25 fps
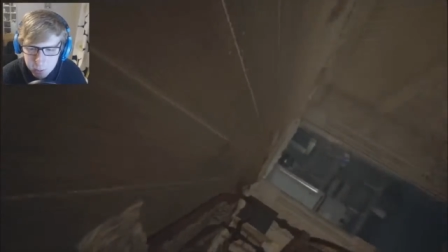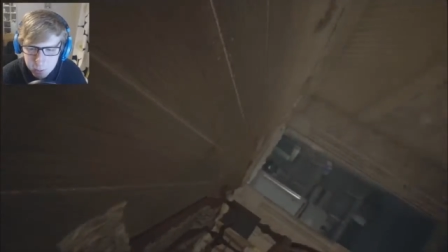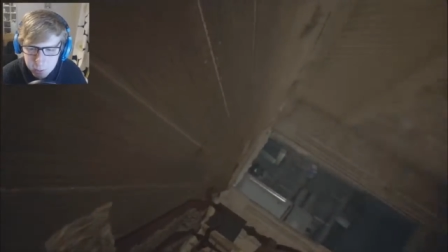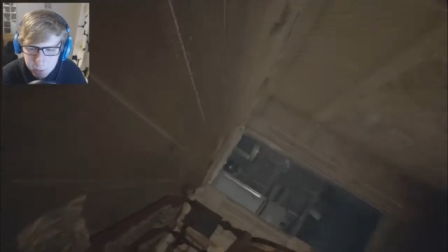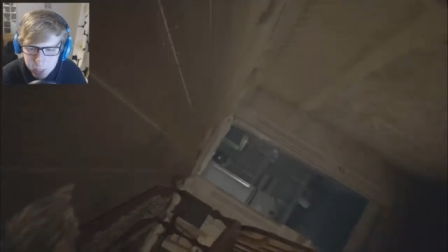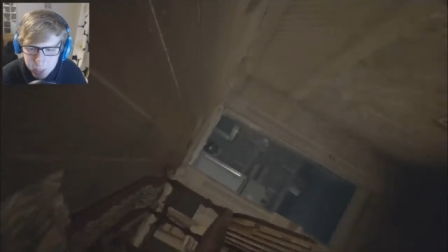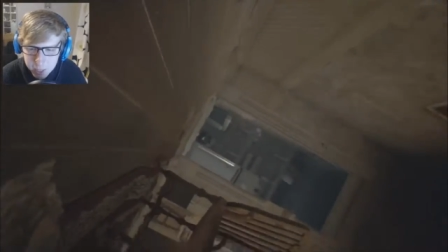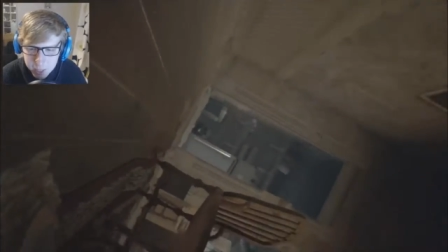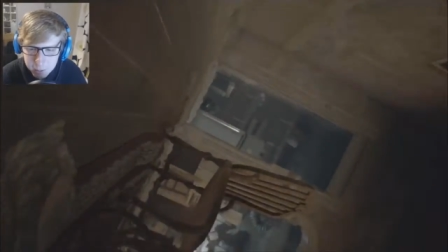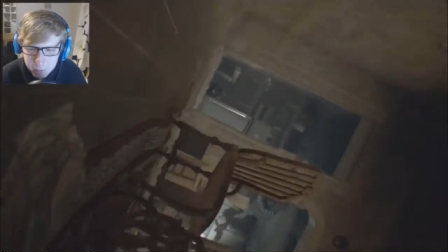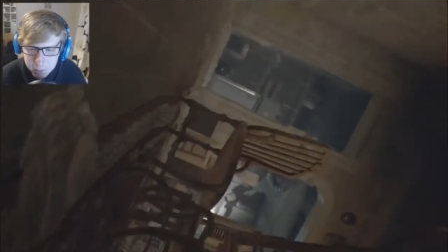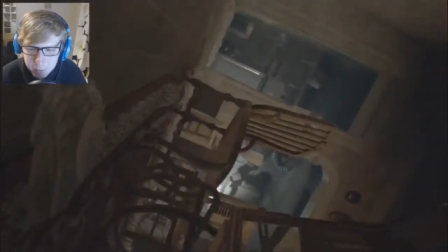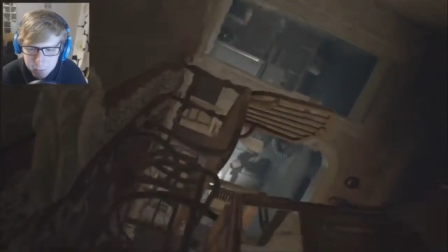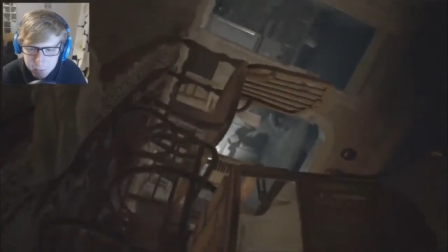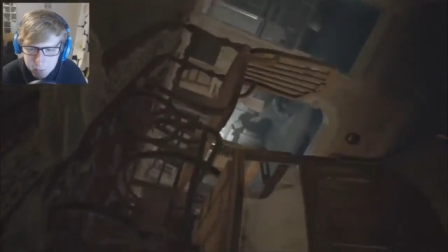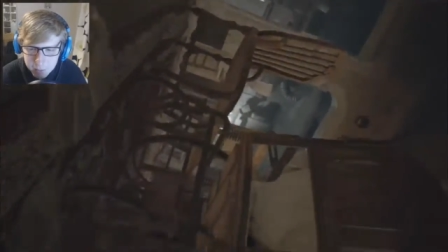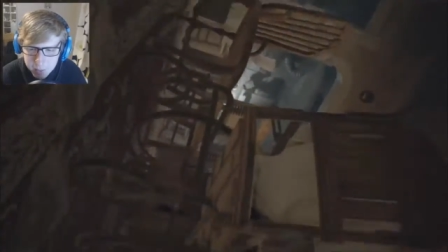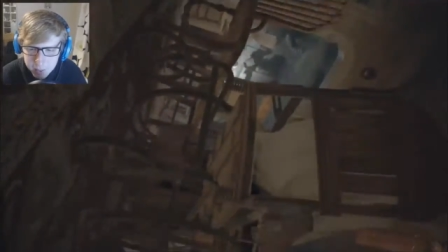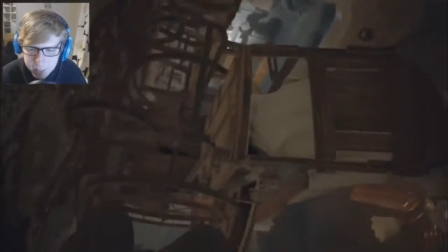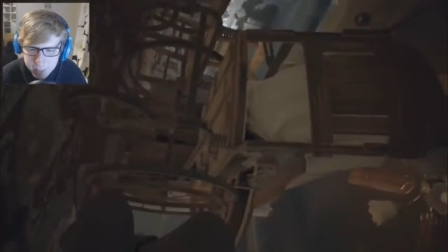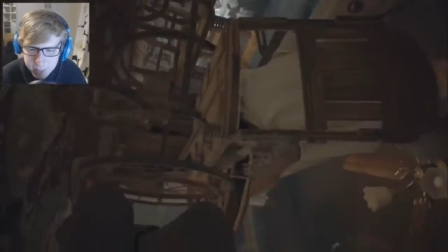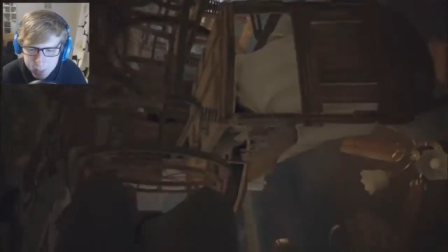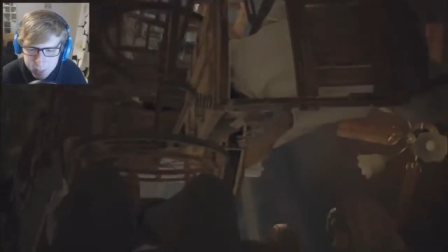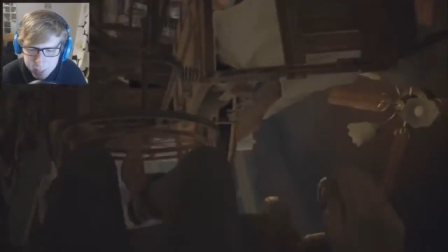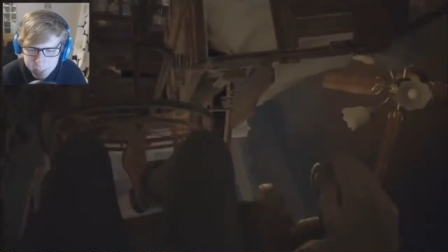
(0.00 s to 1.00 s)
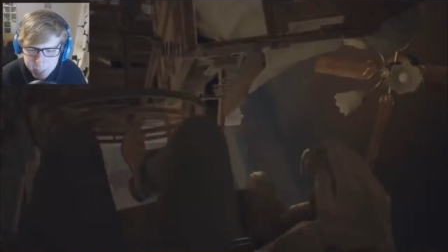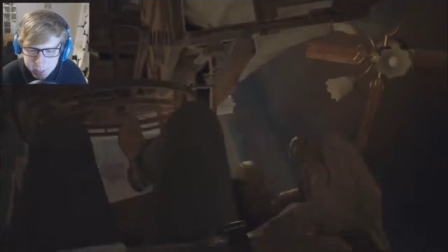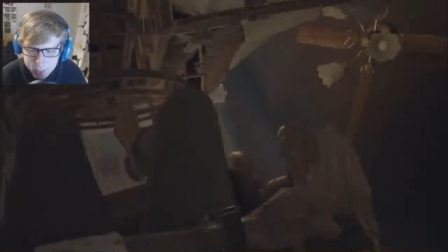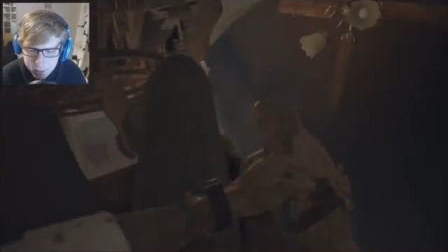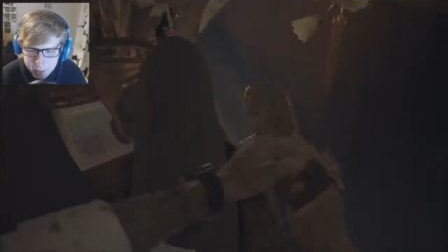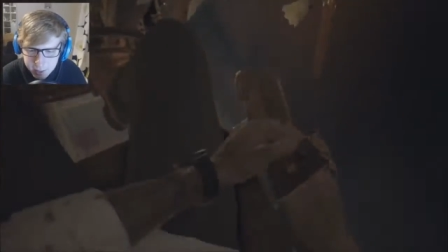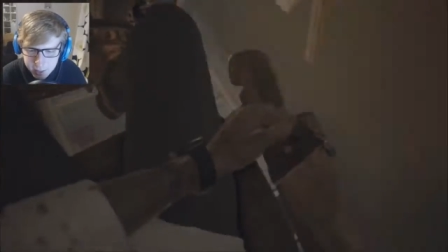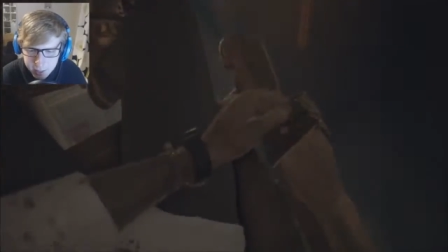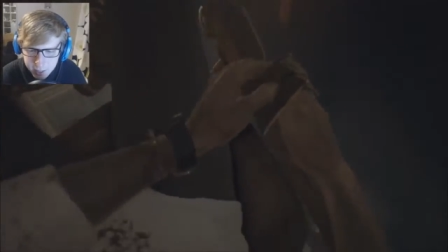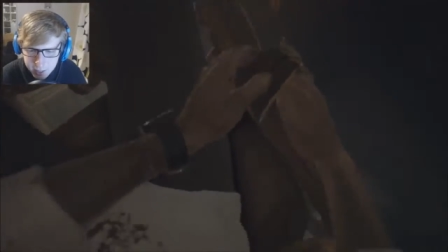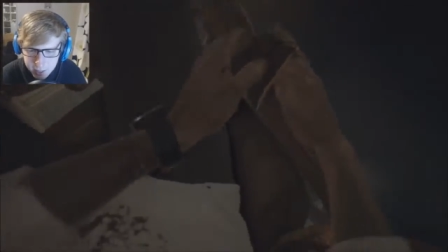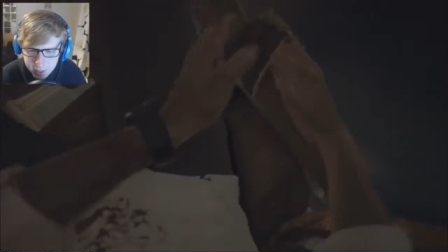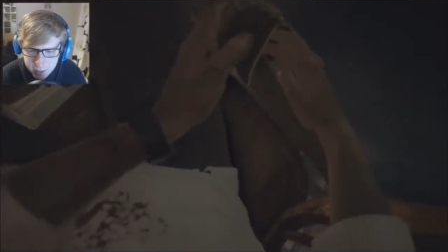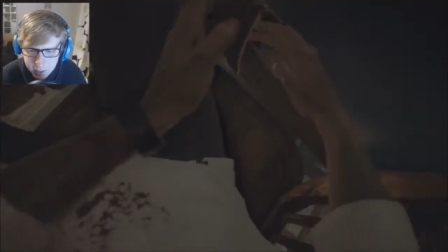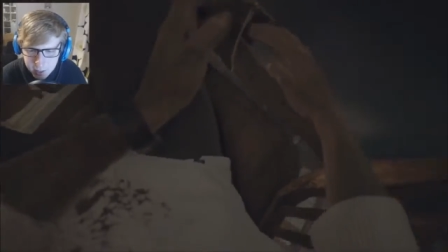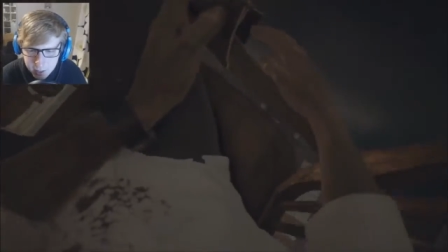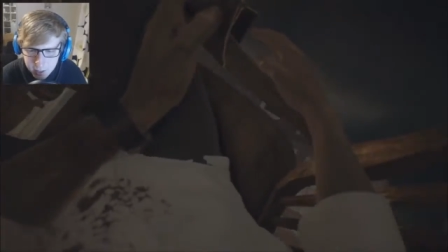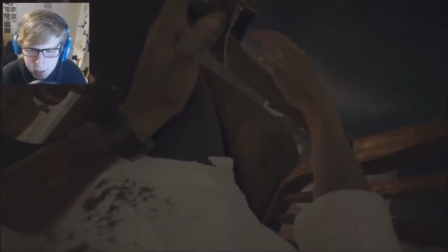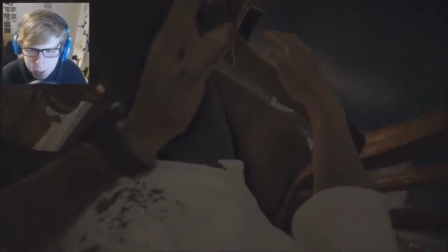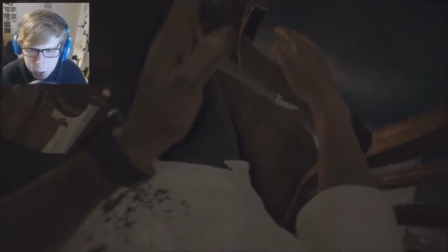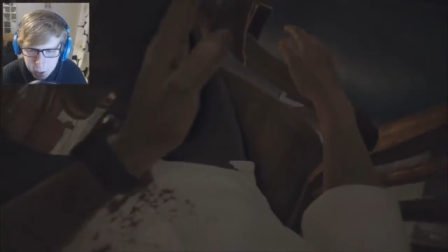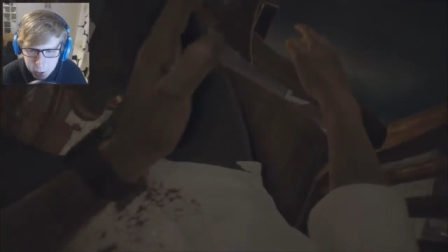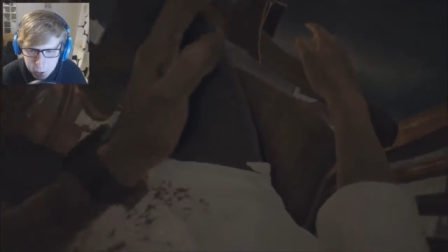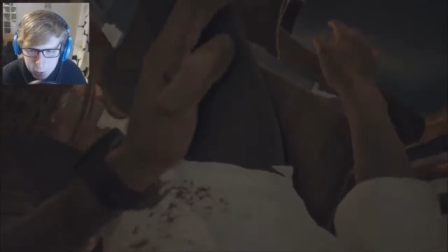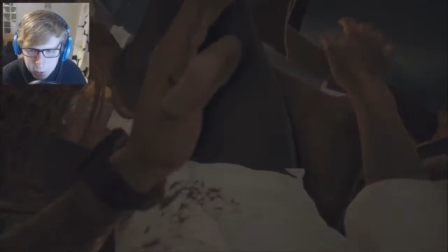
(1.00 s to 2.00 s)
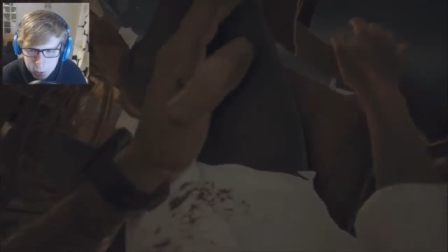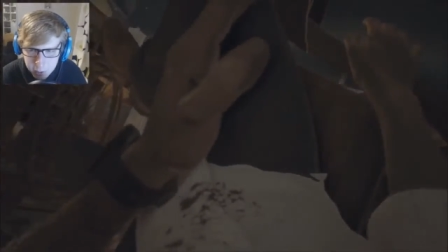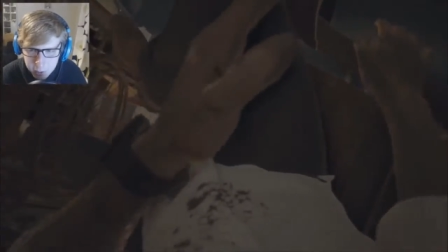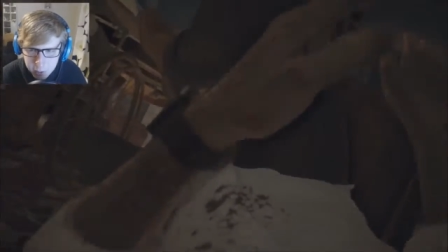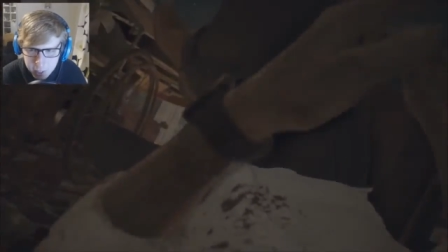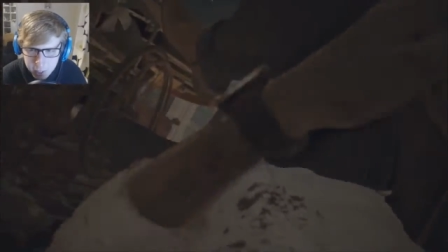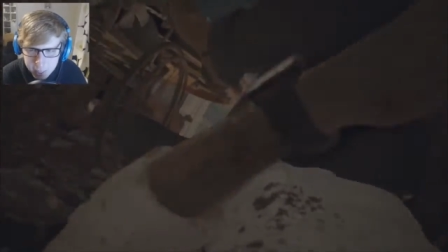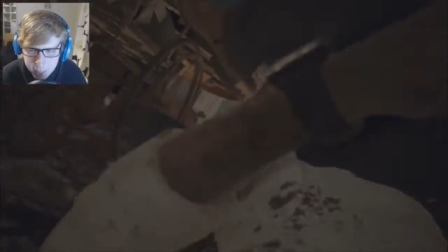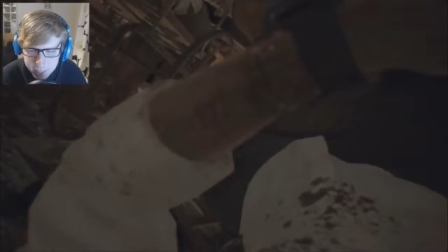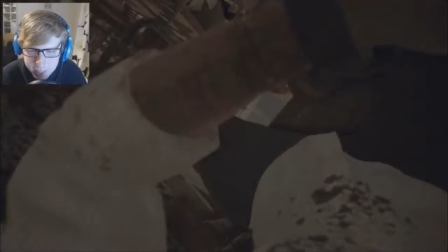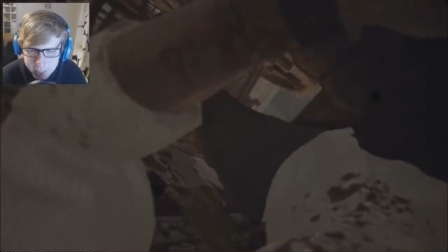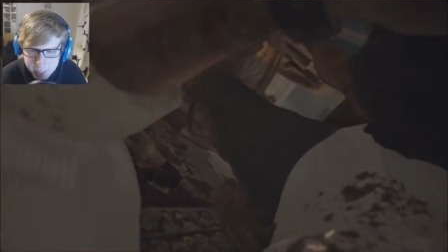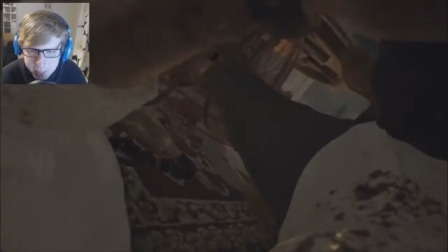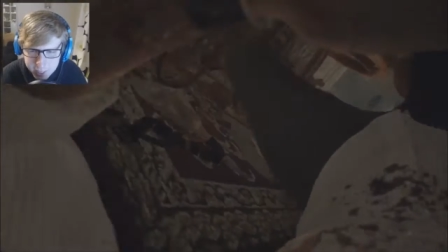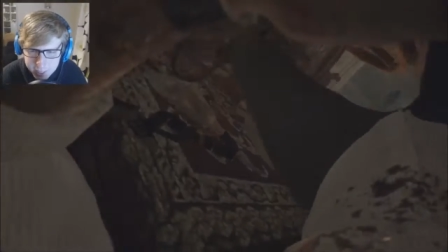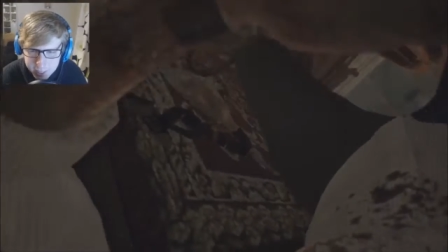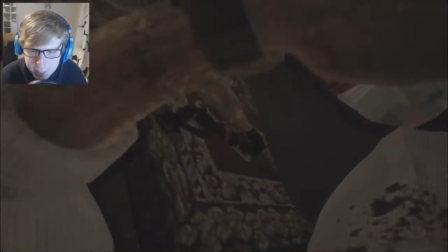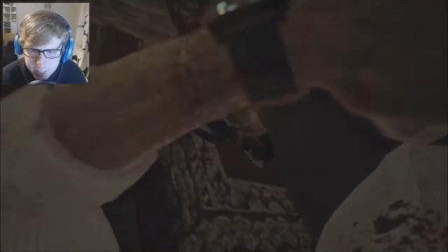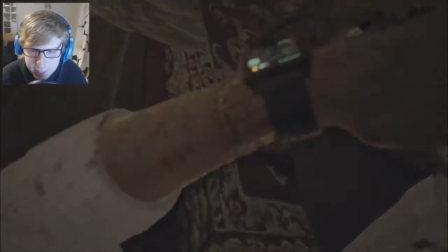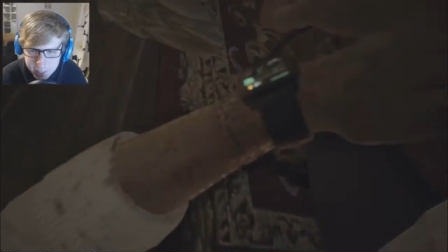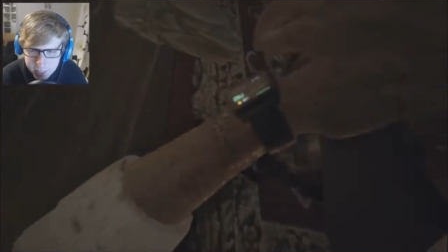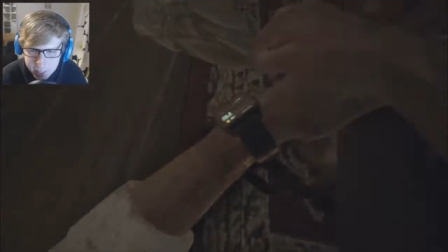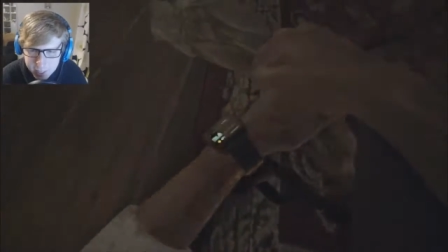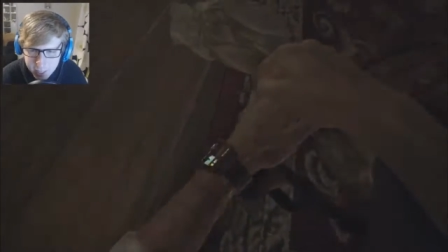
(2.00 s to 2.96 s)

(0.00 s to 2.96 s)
well, that's not. Oh, actually, did